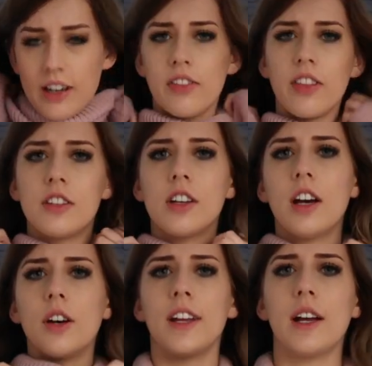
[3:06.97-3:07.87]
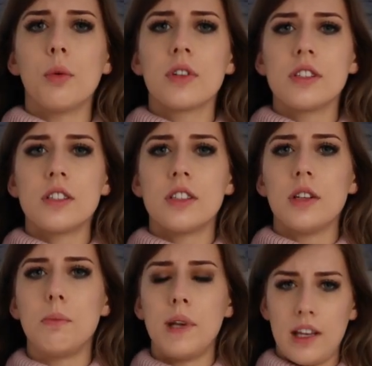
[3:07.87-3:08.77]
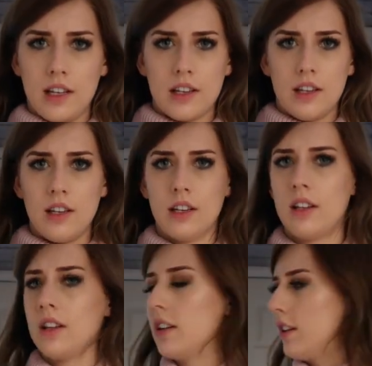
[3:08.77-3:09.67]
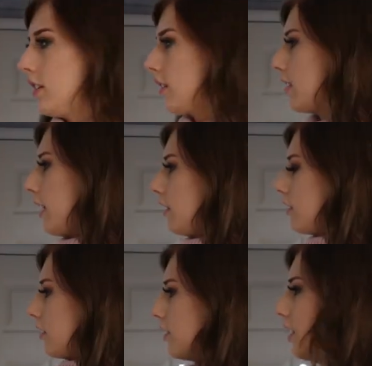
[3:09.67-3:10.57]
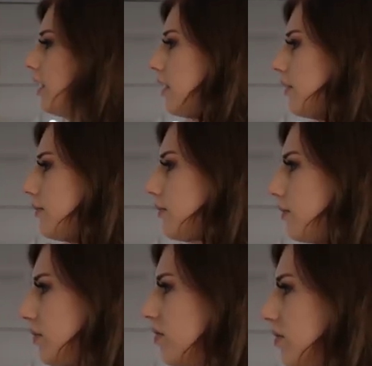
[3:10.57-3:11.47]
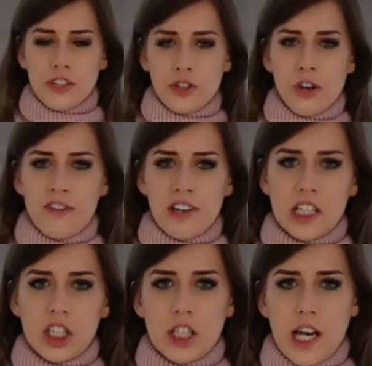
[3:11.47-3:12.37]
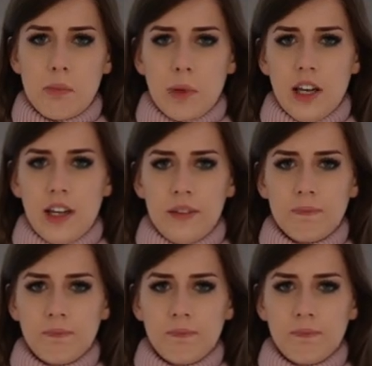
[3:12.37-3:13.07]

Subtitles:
it if the turtleneck wasn't so big. Does that look all right? It's not very shapy.